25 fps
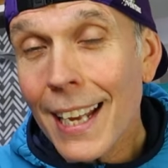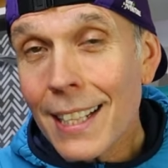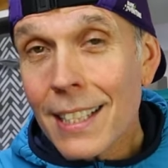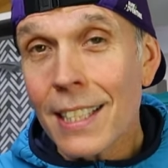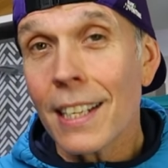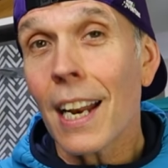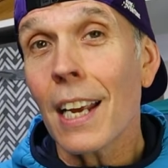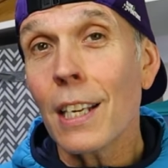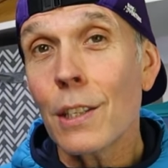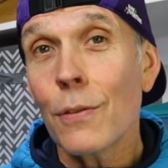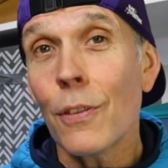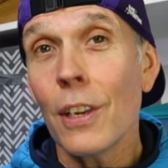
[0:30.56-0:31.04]
in
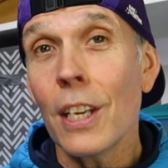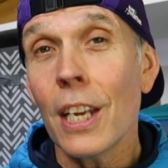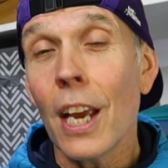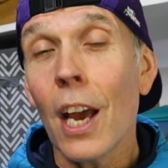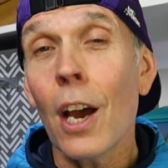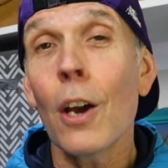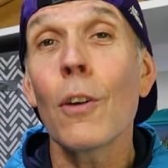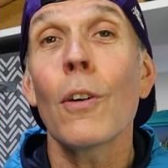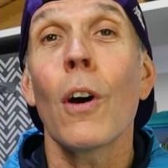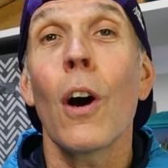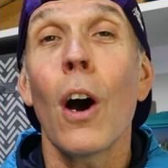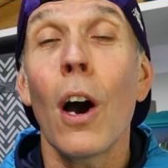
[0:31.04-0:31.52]
today's
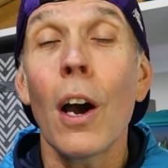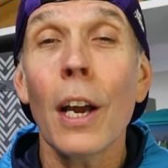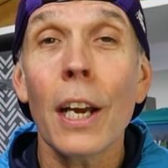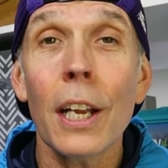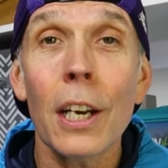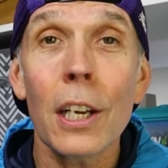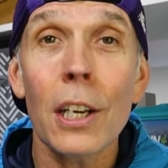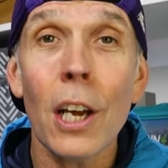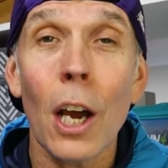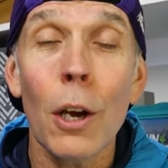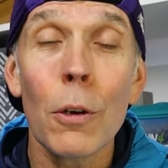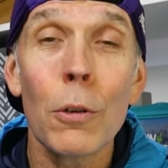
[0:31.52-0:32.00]
video, I'm
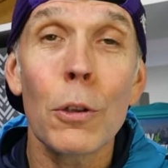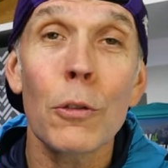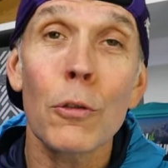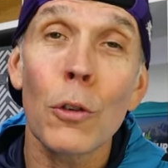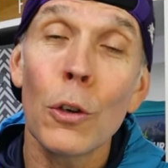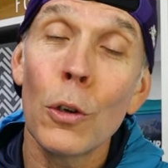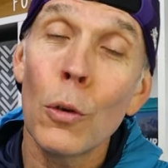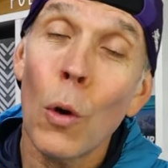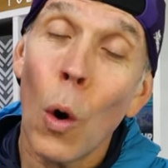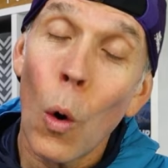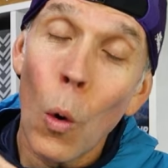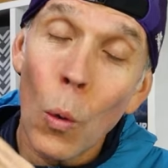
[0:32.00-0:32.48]
going to go
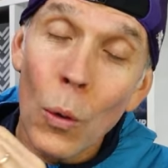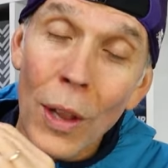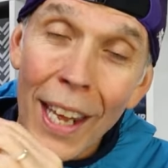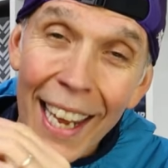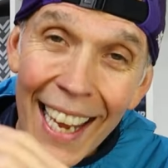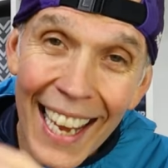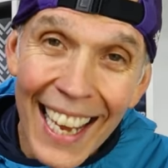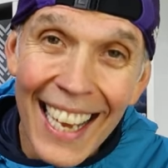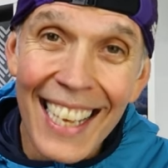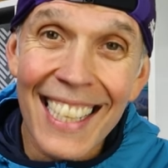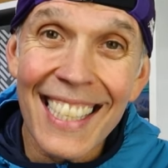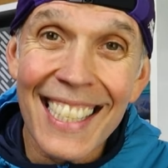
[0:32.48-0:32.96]
through all
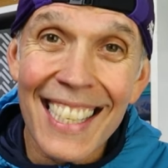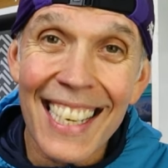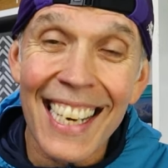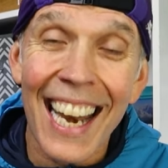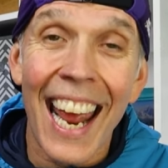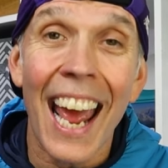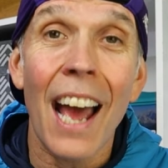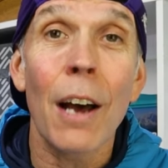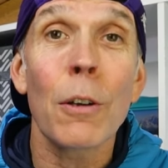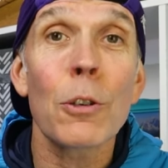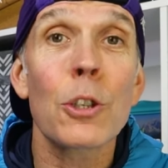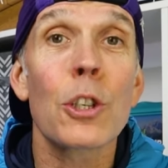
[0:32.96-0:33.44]
the ins and
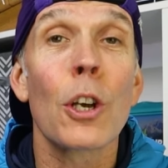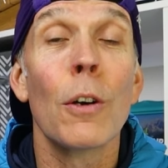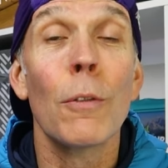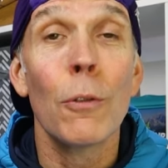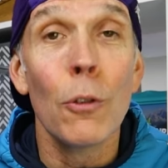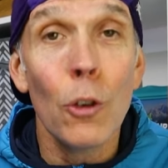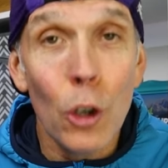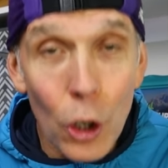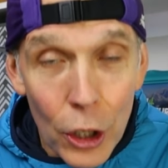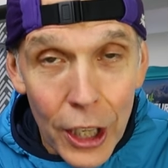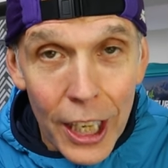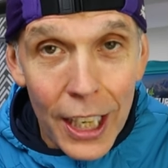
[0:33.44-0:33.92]
outs
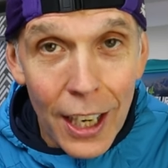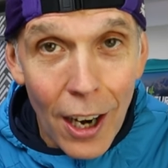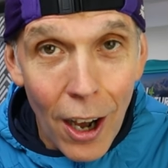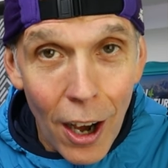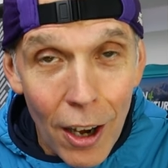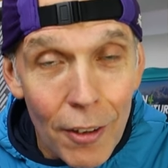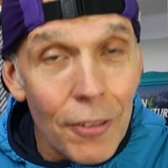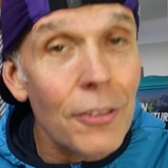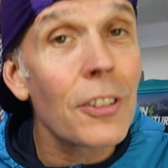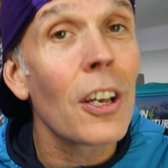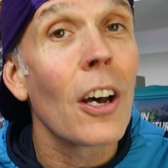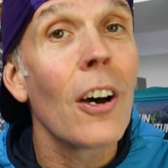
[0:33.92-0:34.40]
of looking
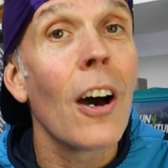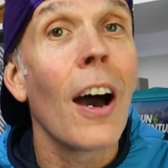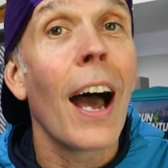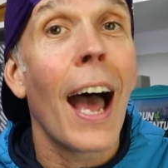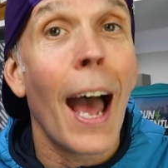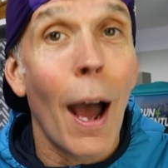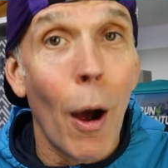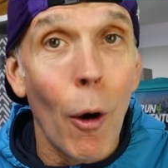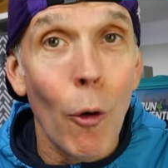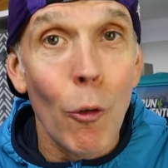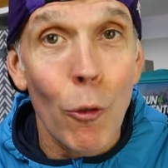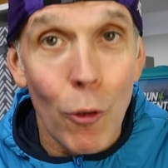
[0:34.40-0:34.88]
after
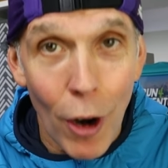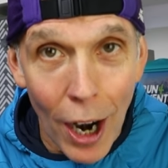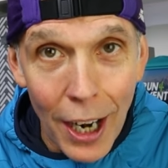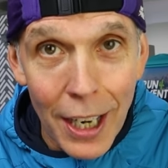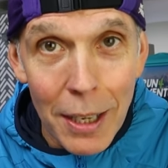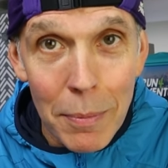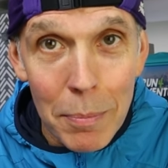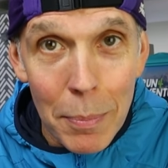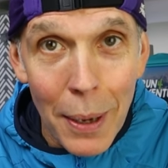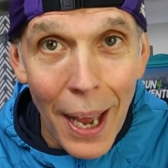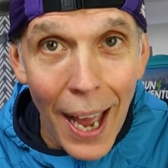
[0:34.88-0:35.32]
our running